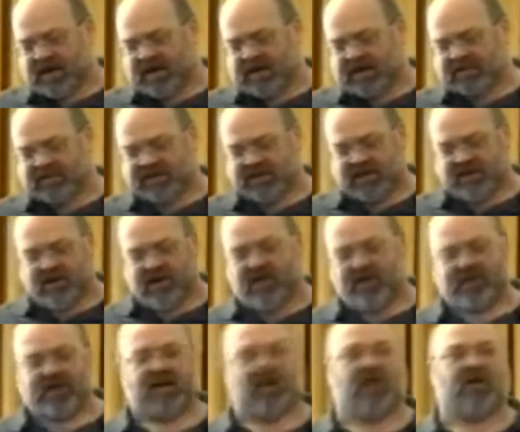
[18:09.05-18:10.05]

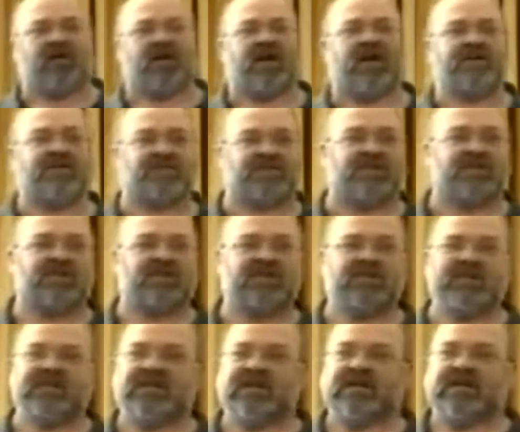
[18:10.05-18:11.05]
geographic location,
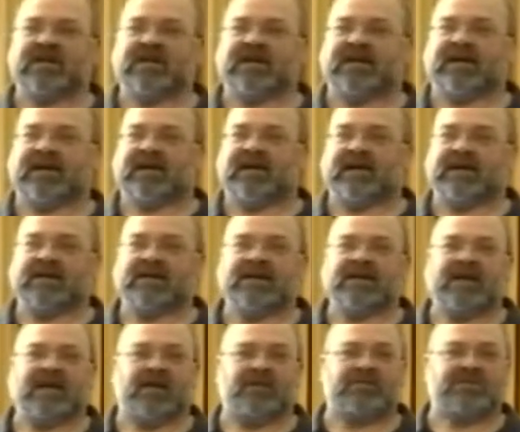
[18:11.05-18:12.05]

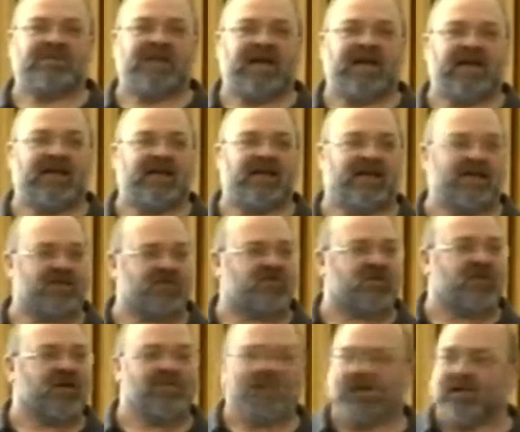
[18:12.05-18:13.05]
it was taking an
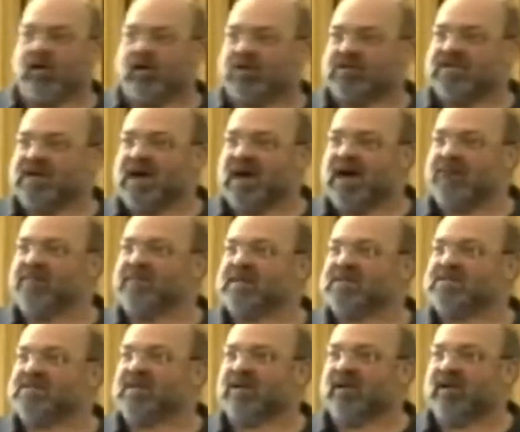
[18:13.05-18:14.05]
extremely long time
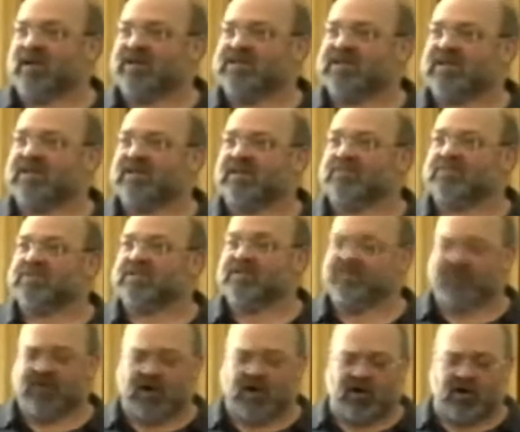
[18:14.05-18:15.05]
because of the logic that was
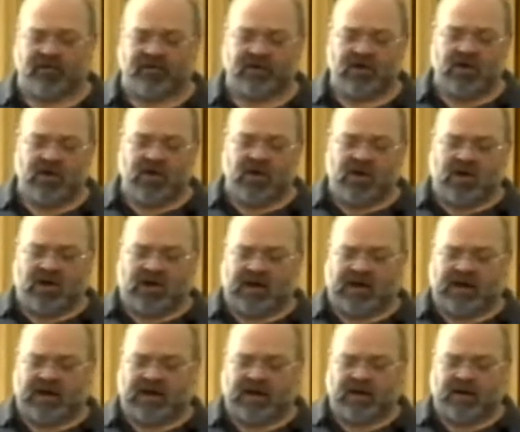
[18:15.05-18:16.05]
involved.
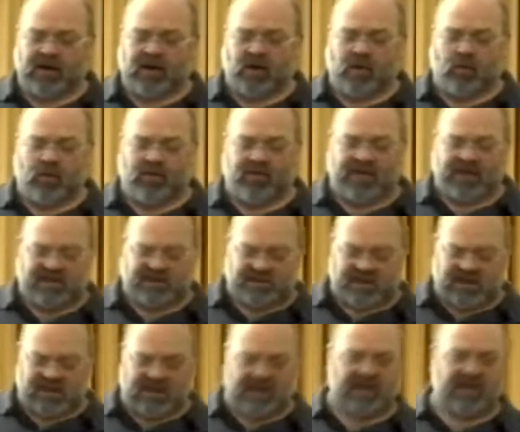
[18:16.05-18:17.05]
We've
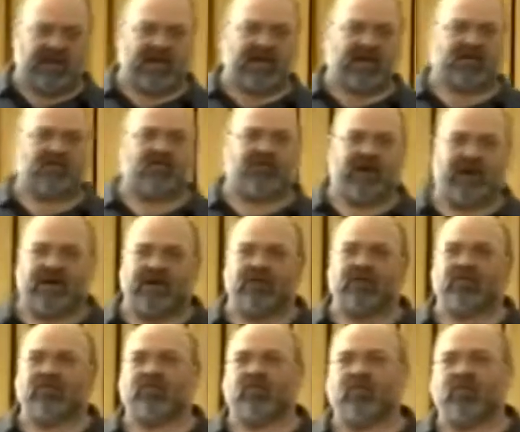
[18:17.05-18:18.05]
actually
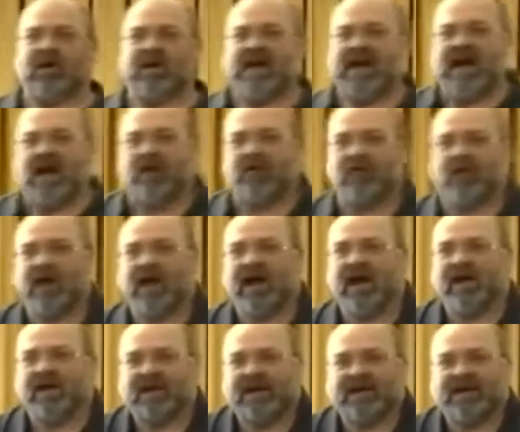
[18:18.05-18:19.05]
we now
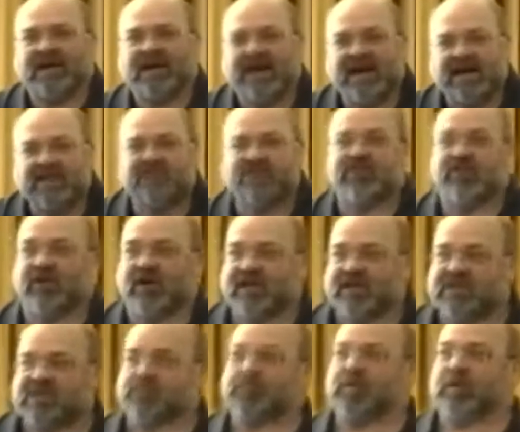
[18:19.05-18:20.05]
create a cache for
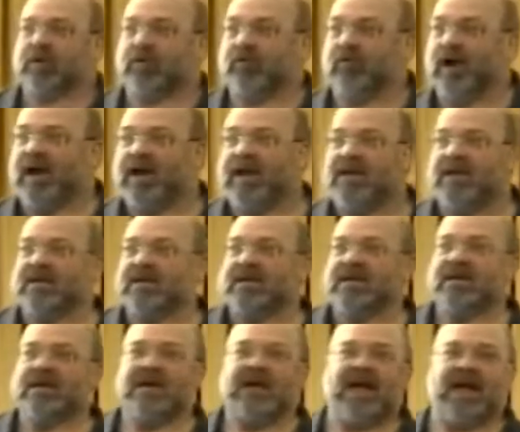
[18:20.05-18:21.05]
each bill run,
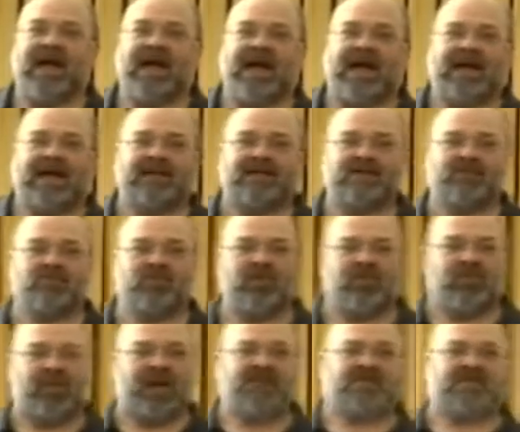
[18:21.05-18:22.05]
and
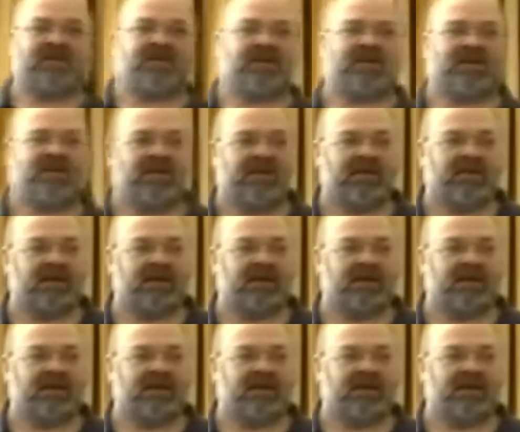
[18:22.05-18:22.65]
we've basically